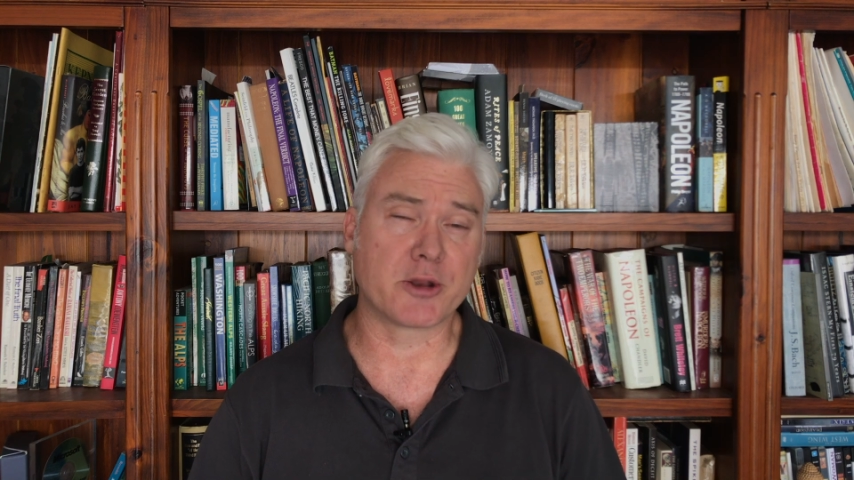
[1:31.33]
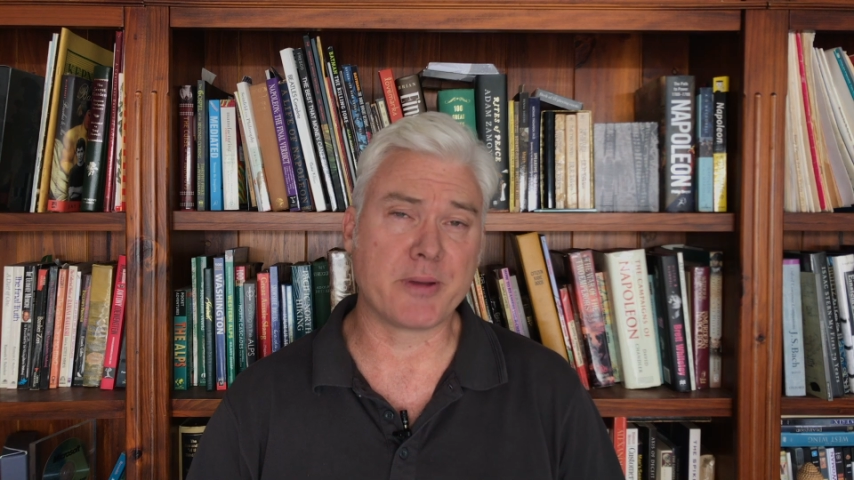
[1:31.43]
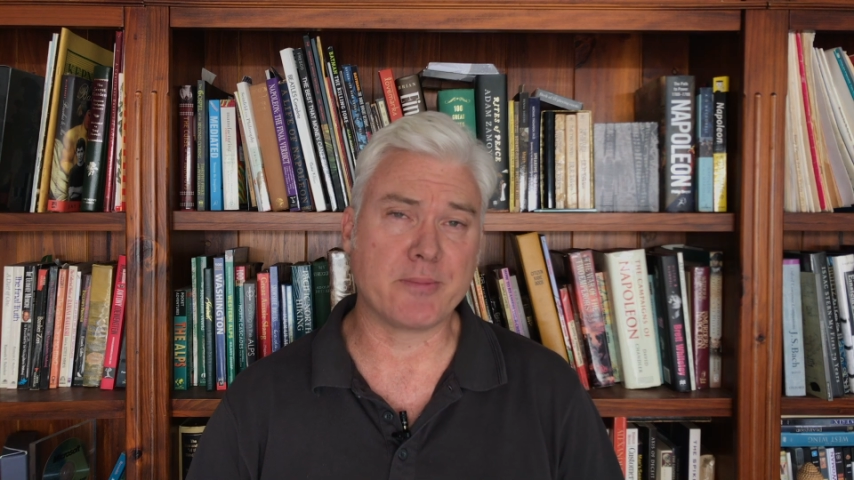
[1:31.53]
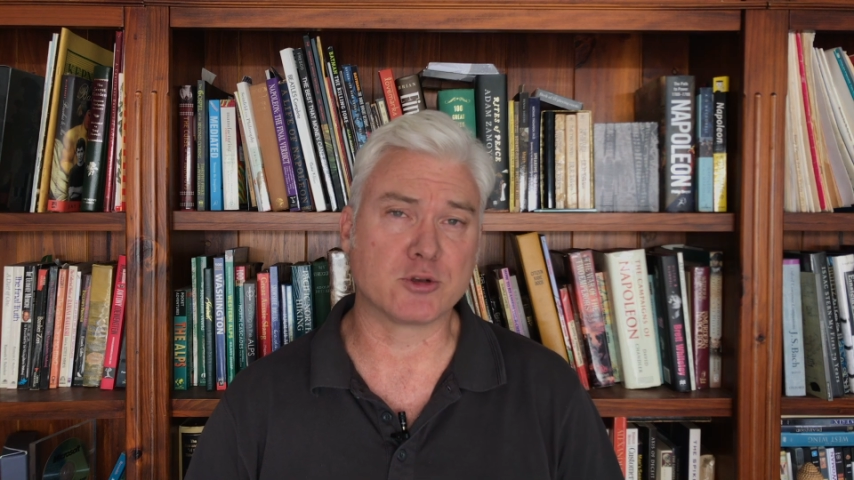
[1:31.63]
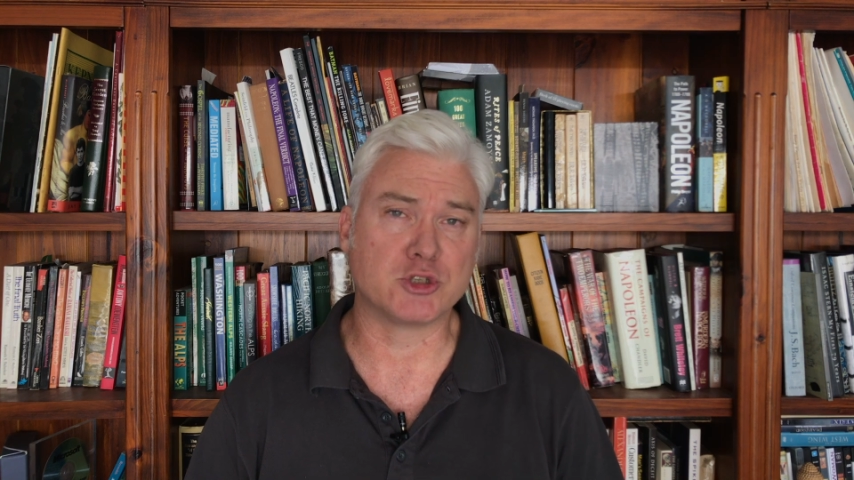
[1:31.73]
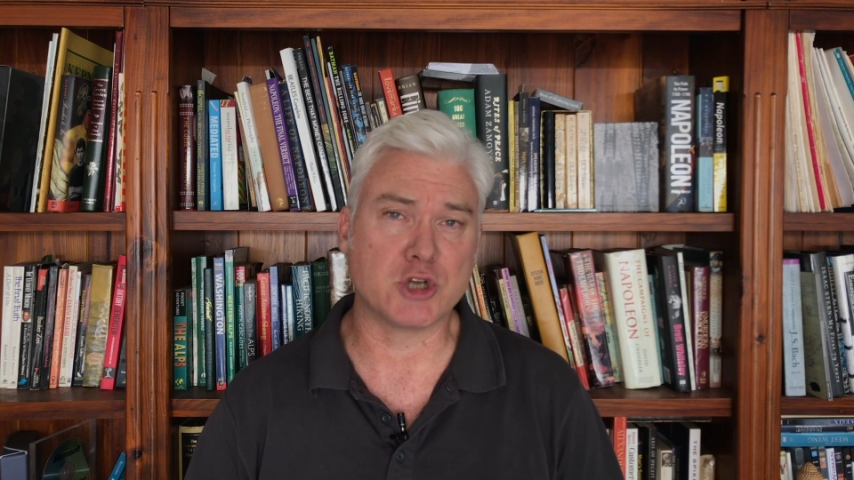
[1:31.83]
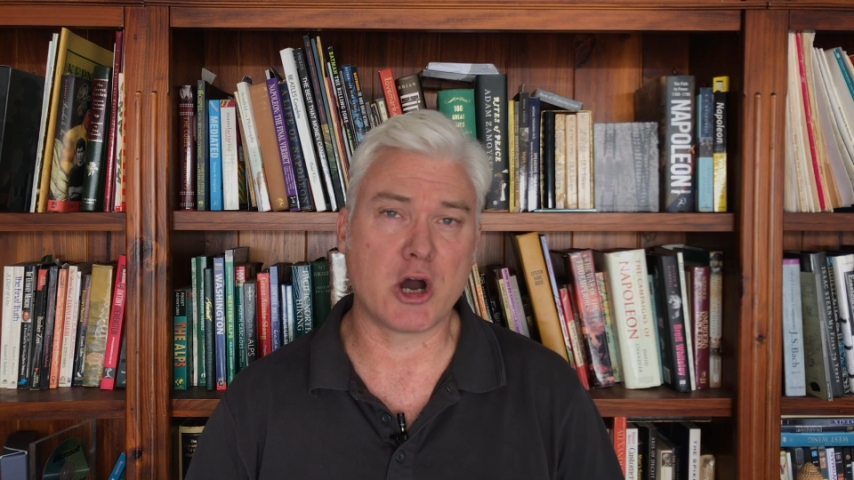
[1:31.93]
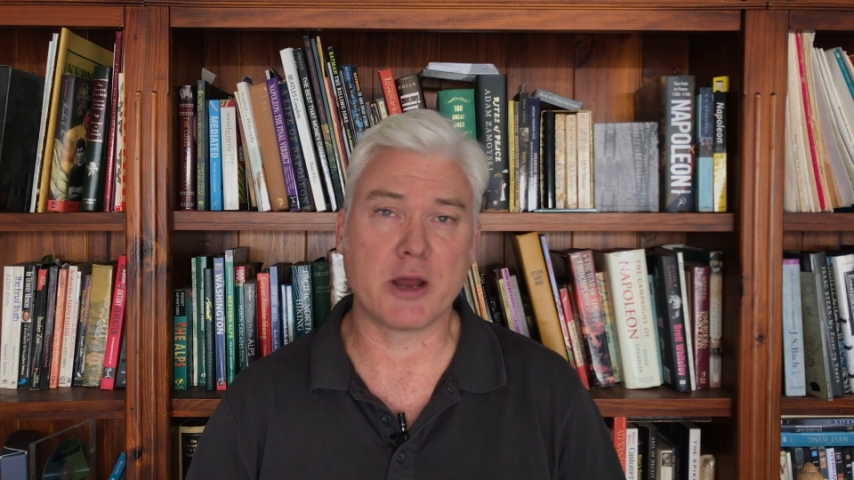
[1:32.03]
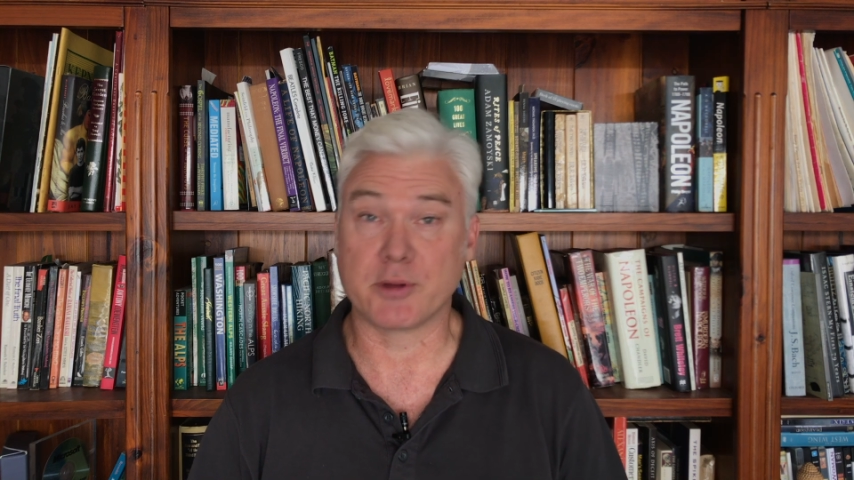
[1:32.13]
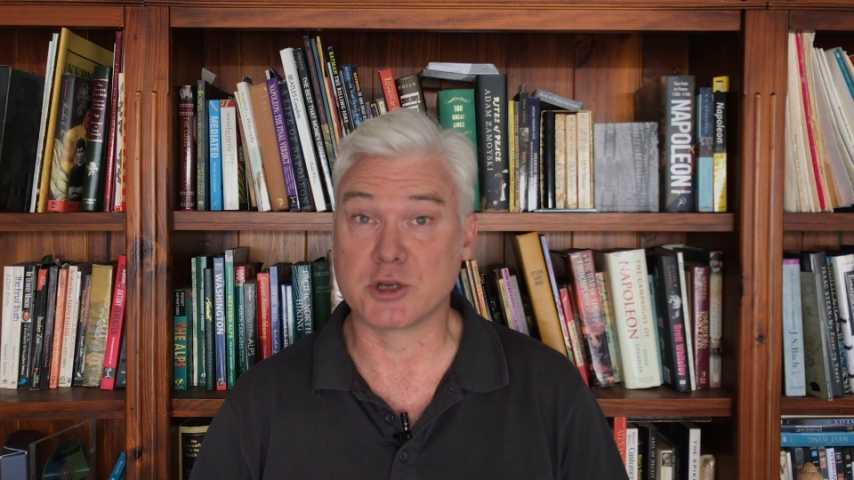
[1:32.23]
a lot of people
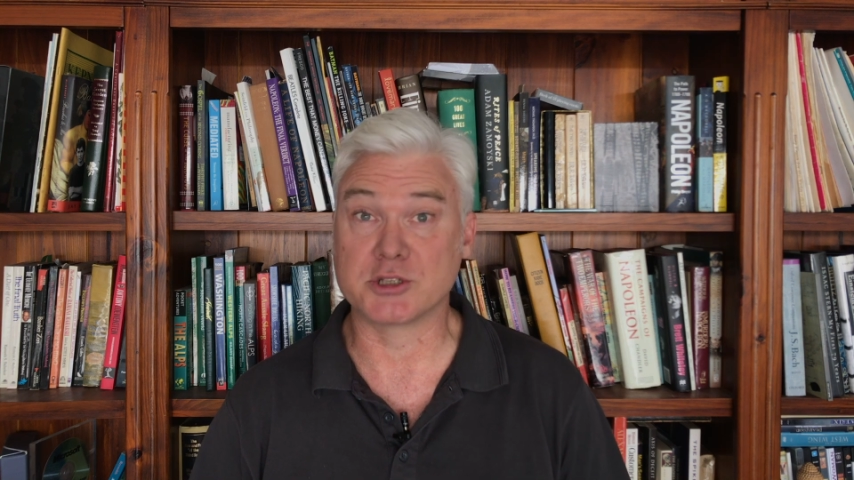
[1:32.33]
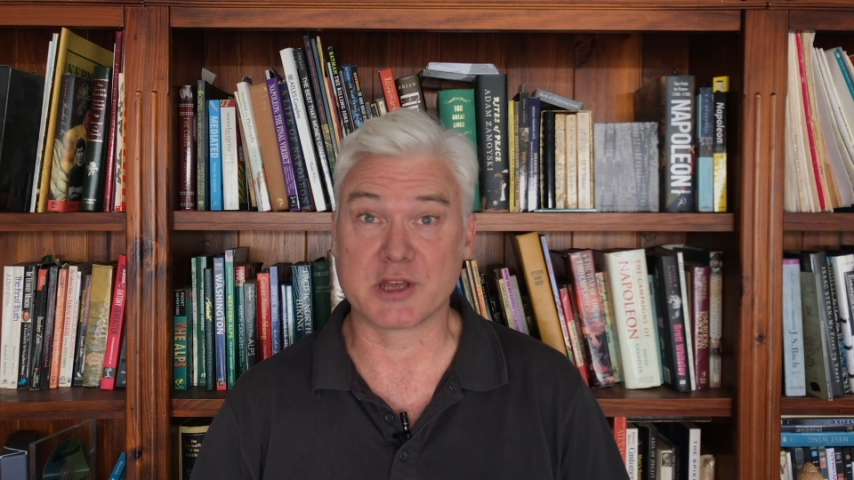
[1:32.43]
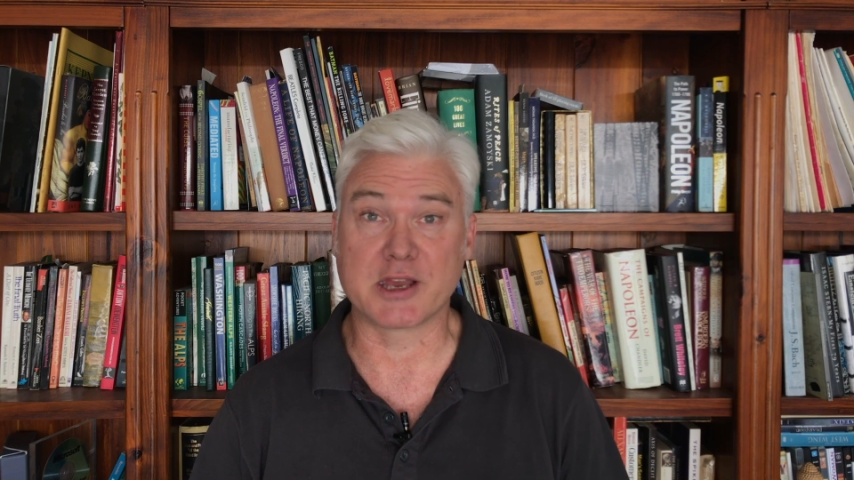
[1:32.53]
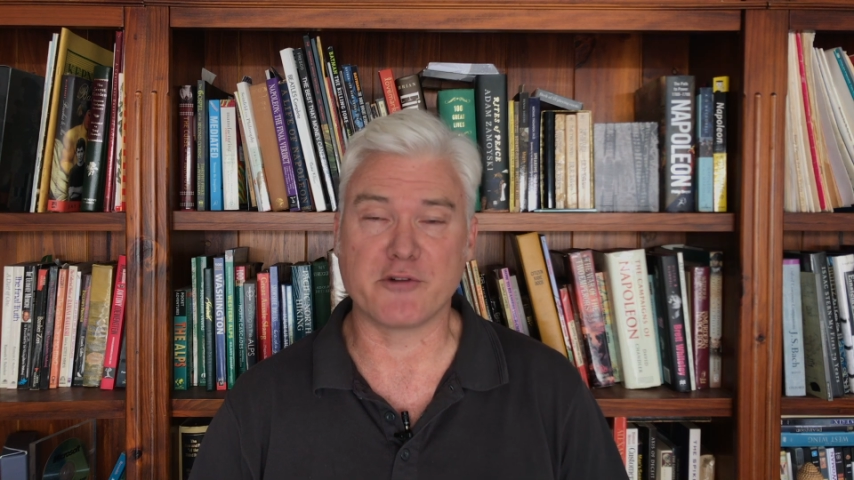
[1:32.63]
died because the